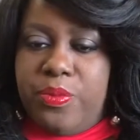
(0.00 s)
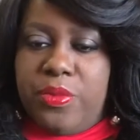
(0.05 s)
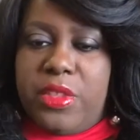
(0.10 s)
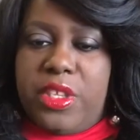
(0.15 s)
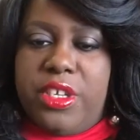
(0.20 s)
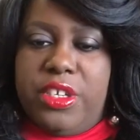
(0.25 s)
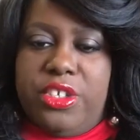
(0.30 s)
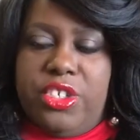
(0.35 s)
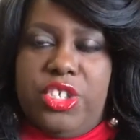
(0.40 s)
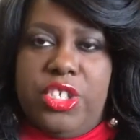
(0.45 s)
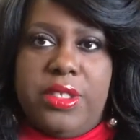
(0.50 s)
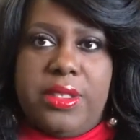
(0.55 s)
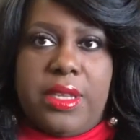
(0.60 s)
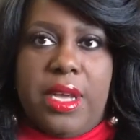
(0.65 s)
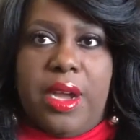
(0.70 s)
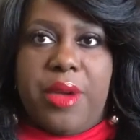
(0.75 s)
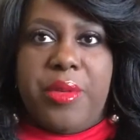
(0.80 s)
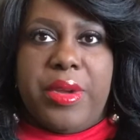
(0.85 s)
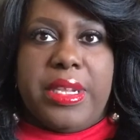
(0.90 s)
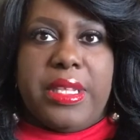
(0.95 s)
because um, she's
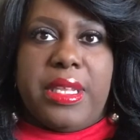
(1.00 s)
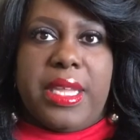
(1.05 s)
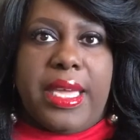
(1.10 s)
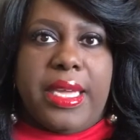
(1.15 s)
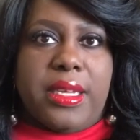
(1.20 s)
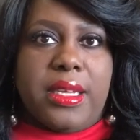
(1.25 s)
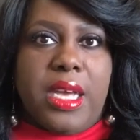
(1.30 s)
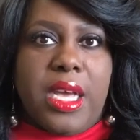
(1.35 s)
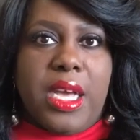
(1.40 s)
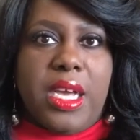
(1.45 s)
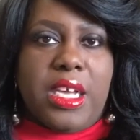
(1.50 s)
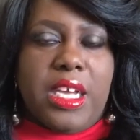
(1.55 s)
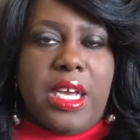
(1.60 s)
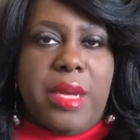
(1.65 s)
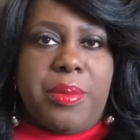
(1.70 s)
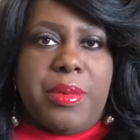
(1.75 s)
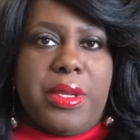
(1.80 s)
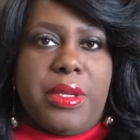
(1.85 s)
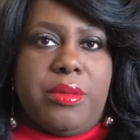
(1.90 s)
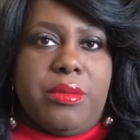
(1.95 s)
already like hung
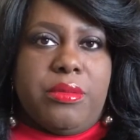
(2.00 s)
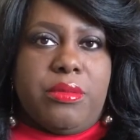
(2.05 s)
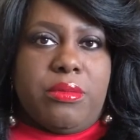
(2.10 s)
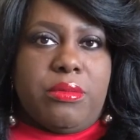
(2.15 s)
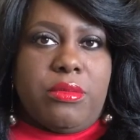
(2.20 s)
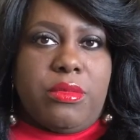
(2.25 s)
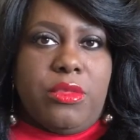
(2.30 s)
up and,